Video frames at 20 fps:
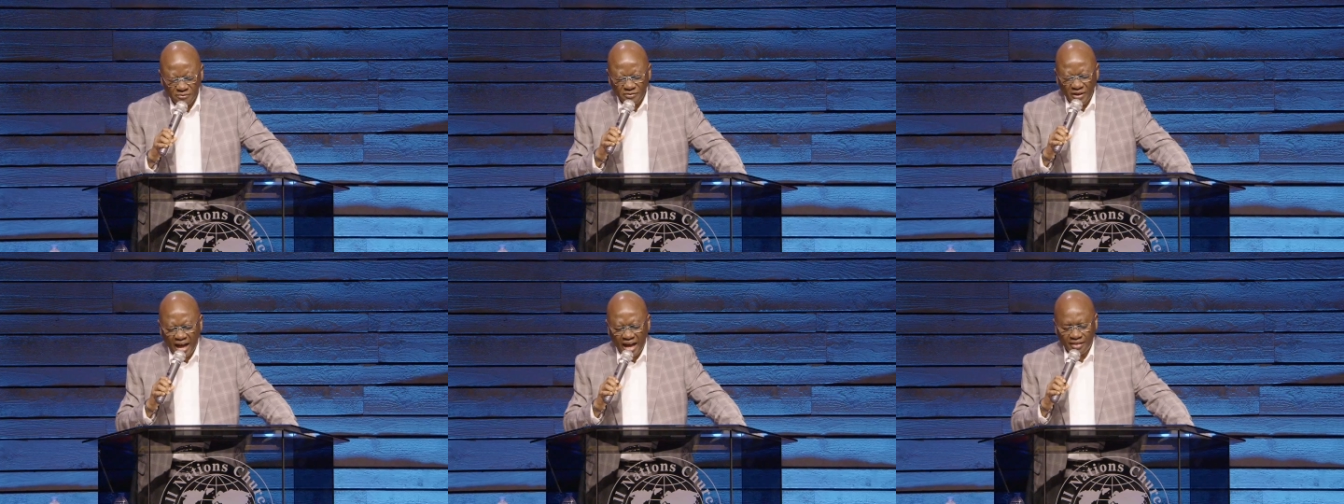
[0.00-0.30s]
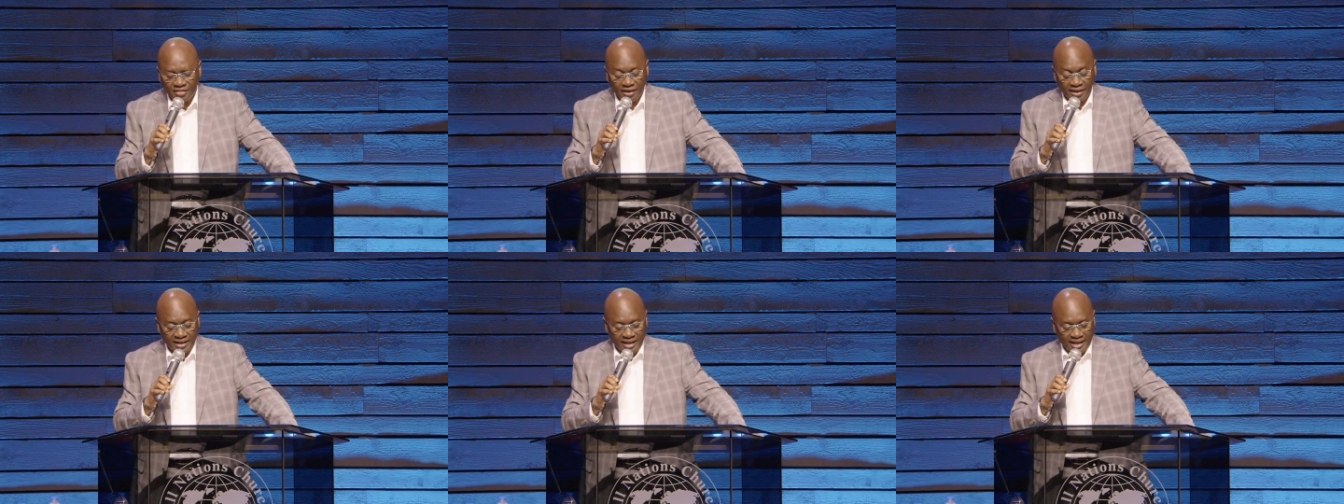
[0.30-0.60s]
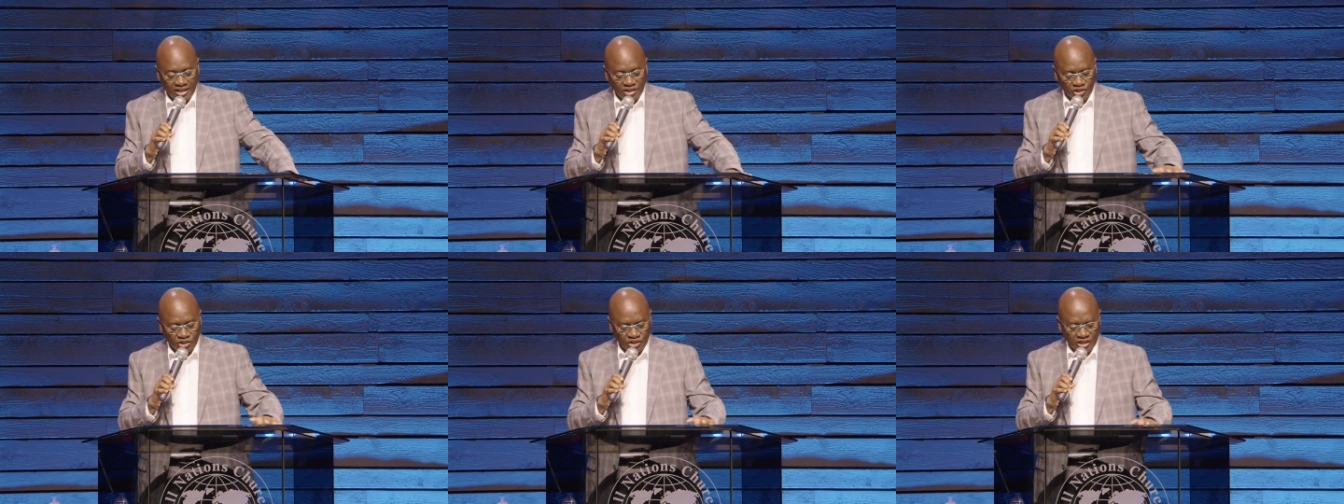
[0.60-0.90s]
Father,
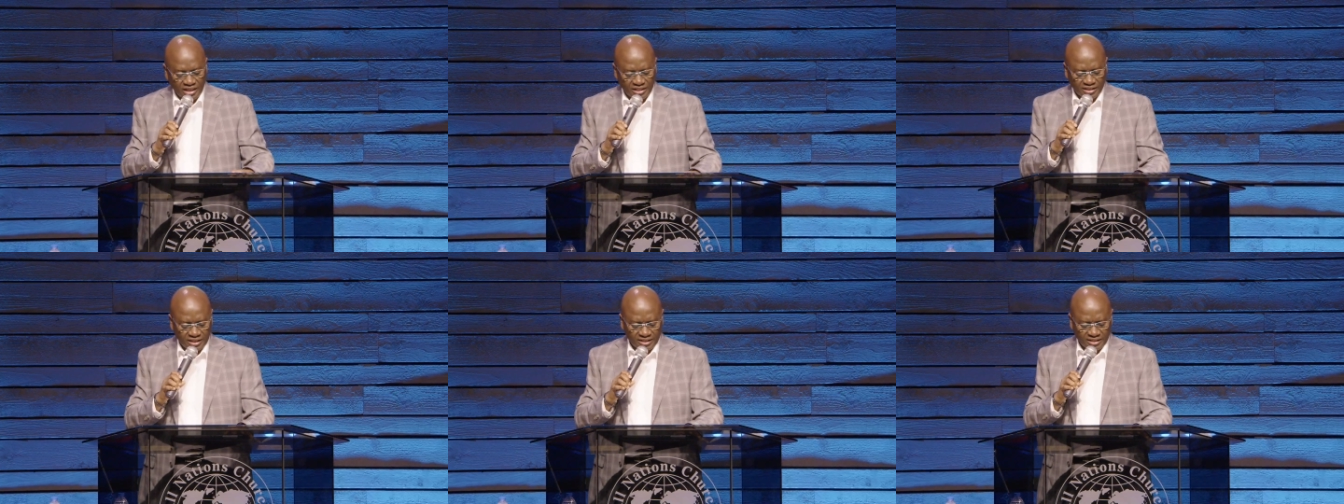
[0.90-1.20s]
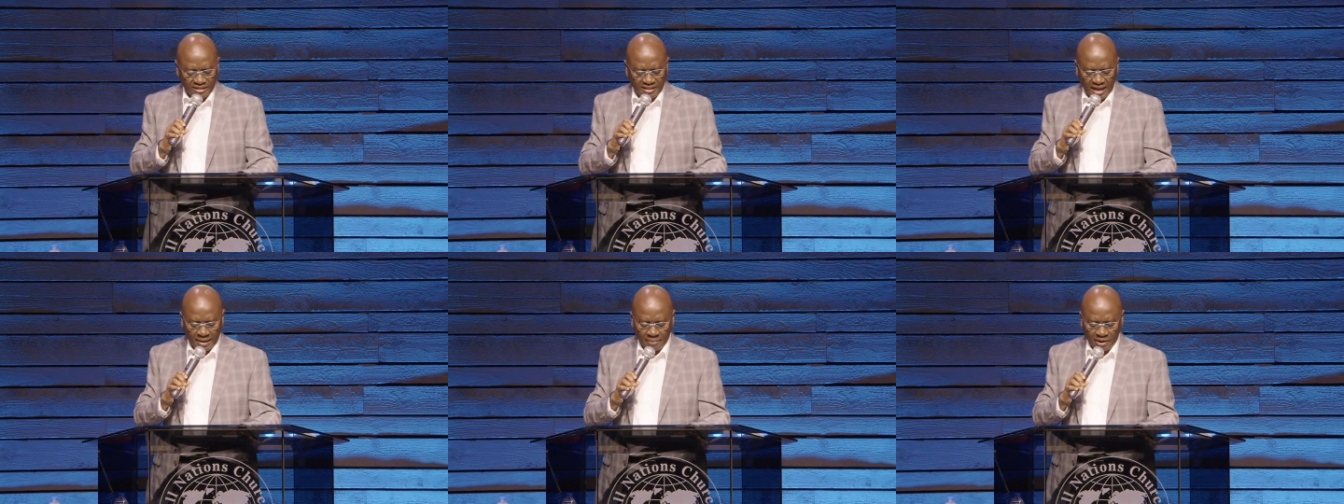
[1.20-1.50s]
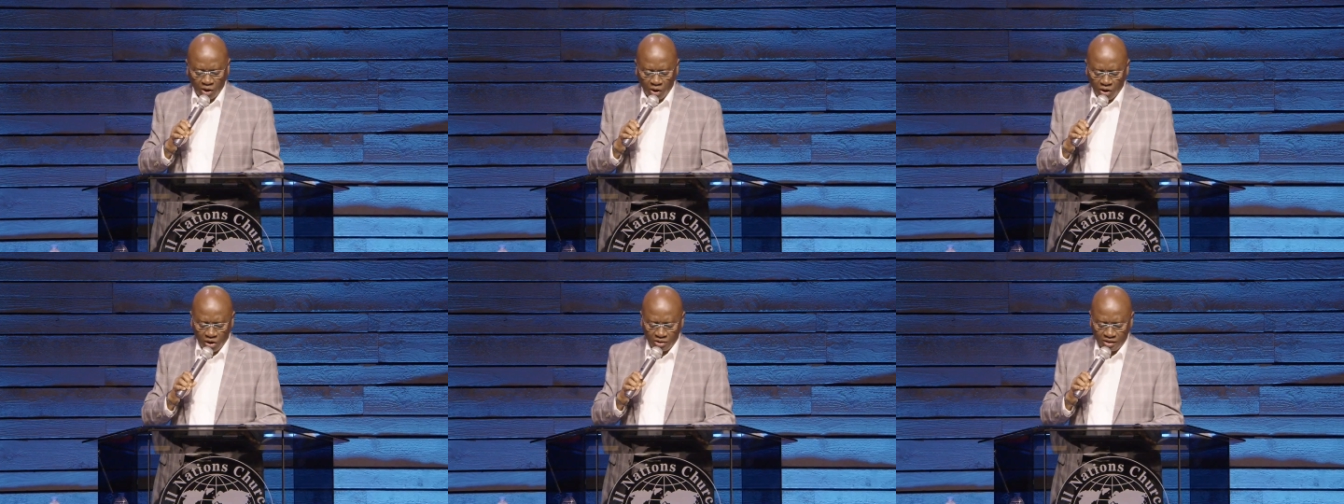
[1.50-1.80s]
in Jesus' name.
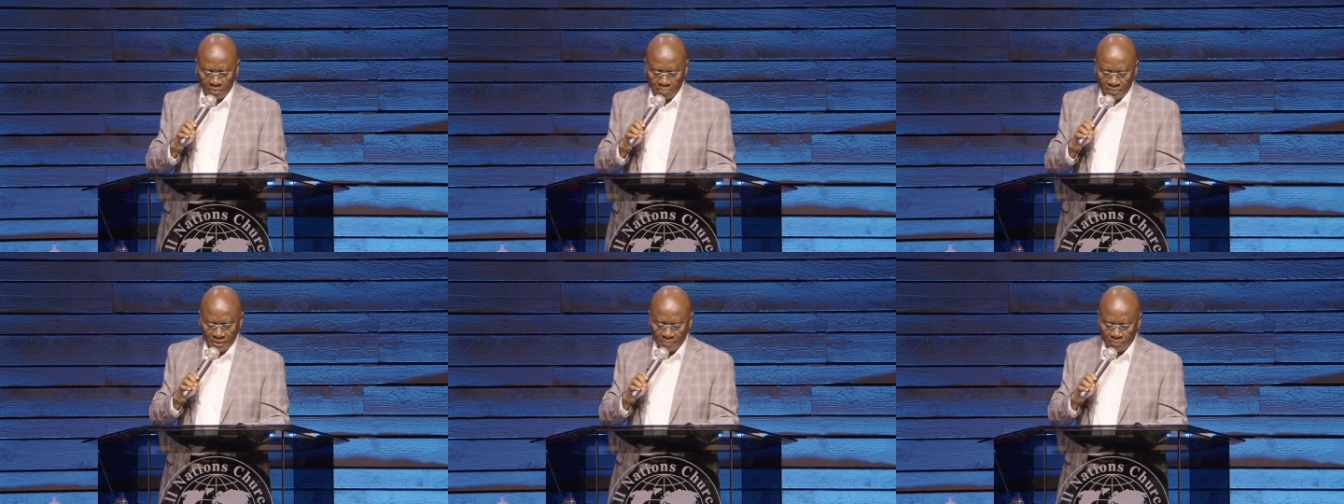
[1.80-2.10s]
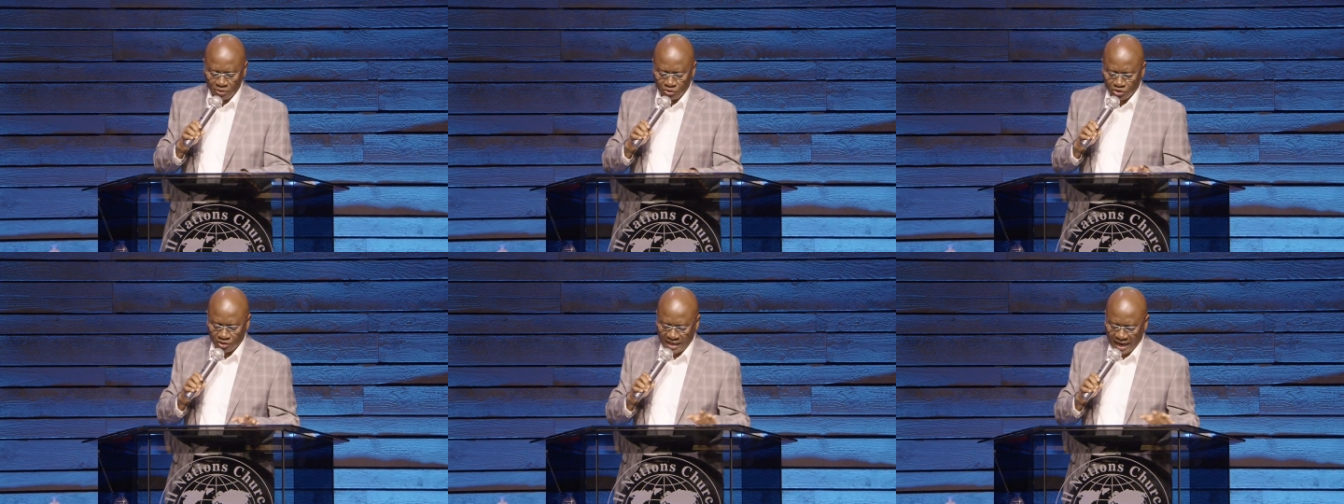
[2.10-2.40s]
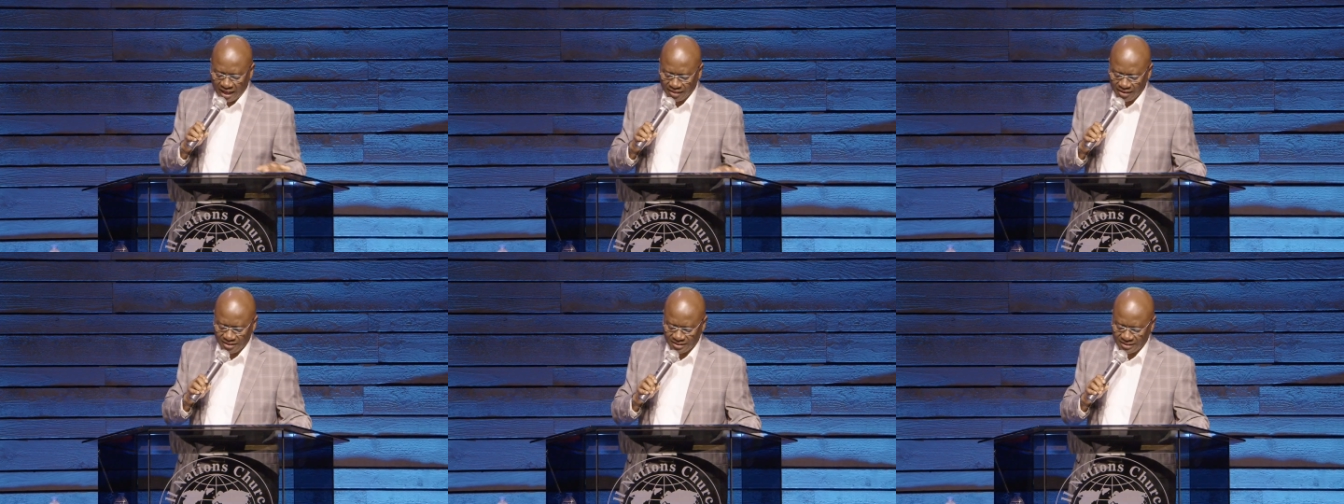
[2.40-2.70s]
And all the people
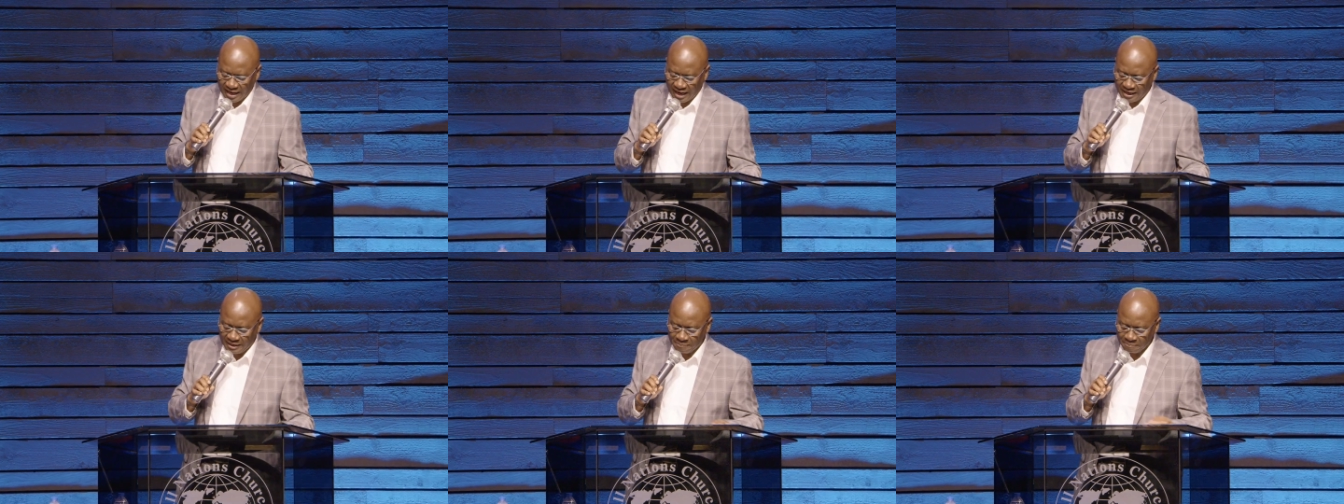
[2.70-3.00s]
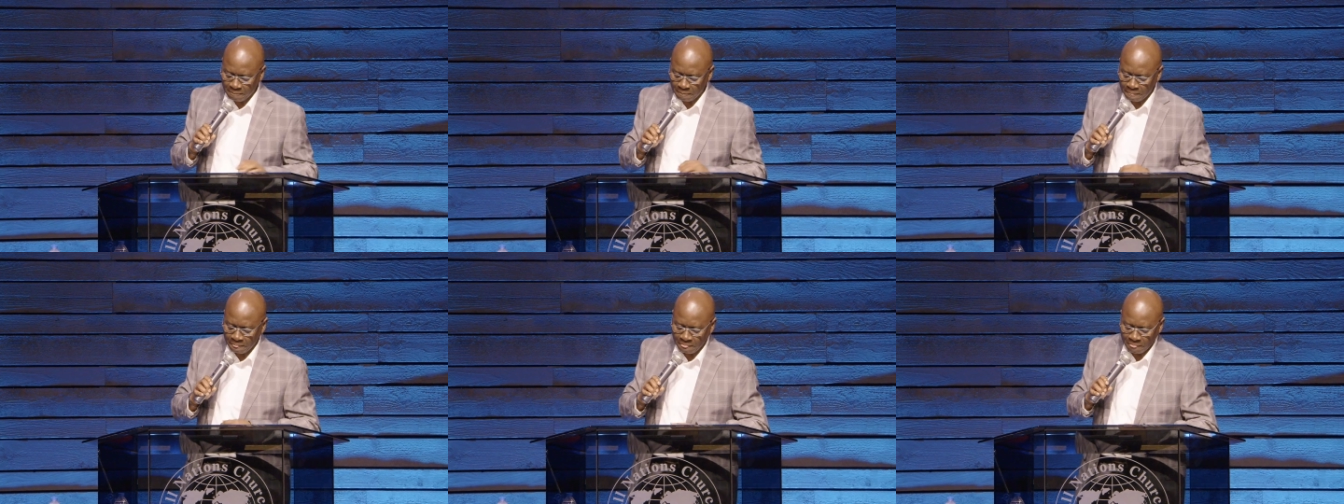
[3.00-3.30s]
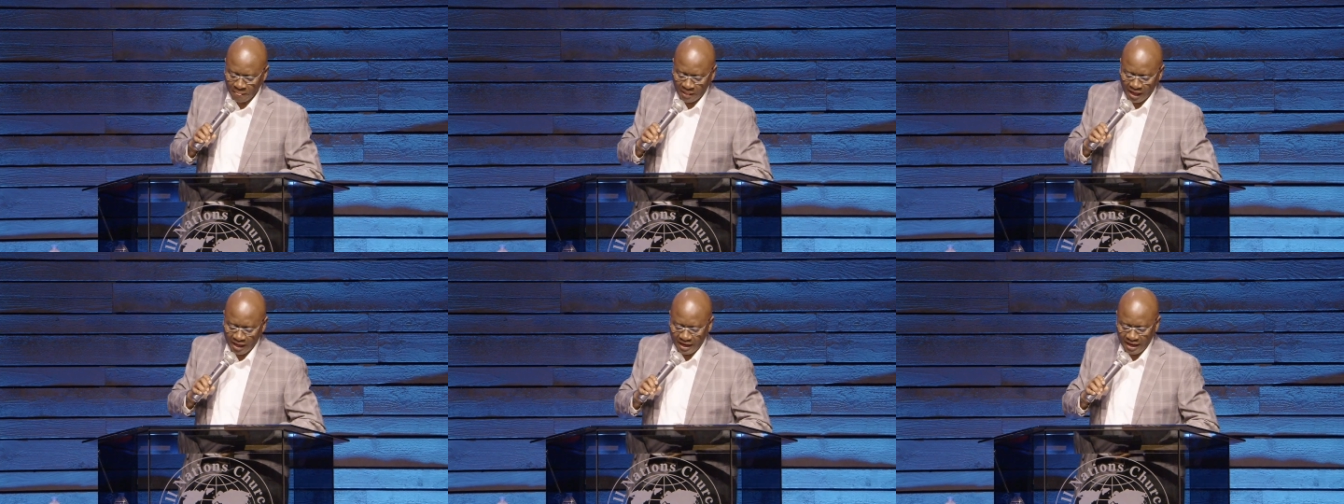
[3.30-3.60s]
together said,
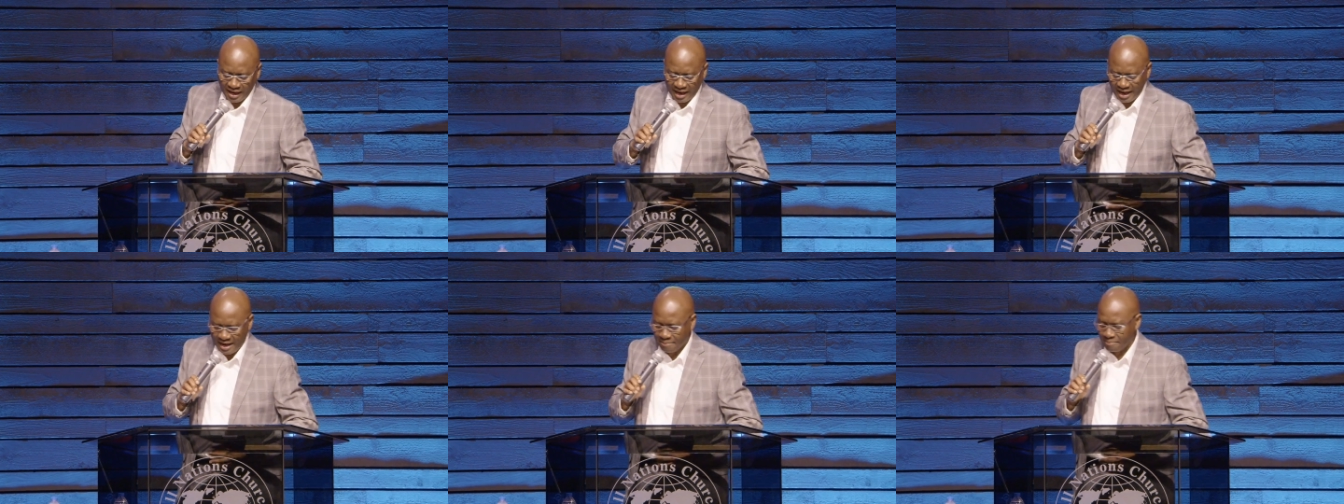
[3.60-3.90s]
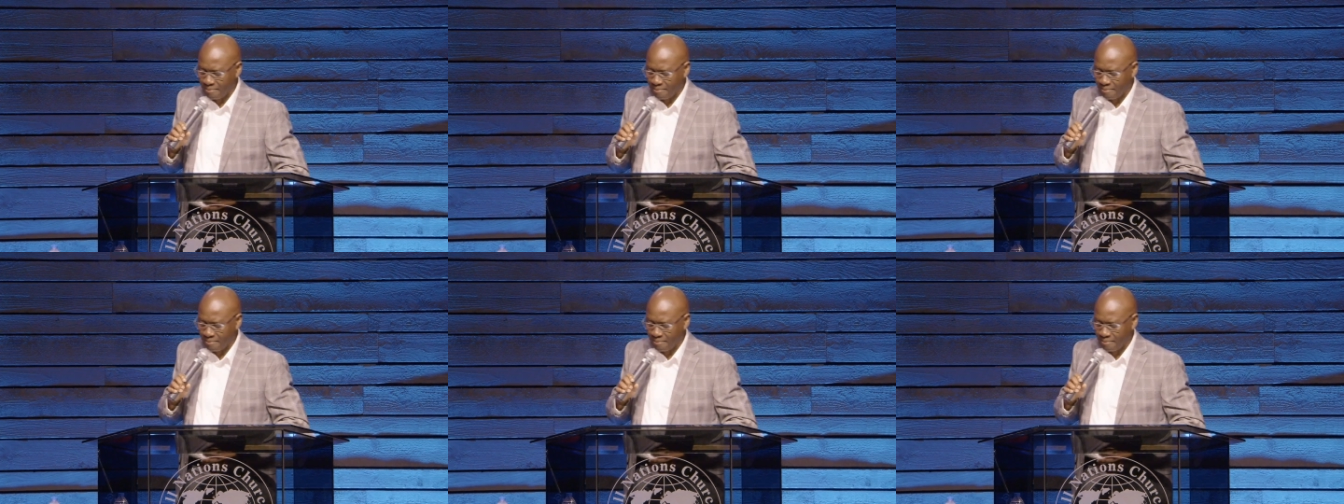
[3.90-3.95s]
Amen.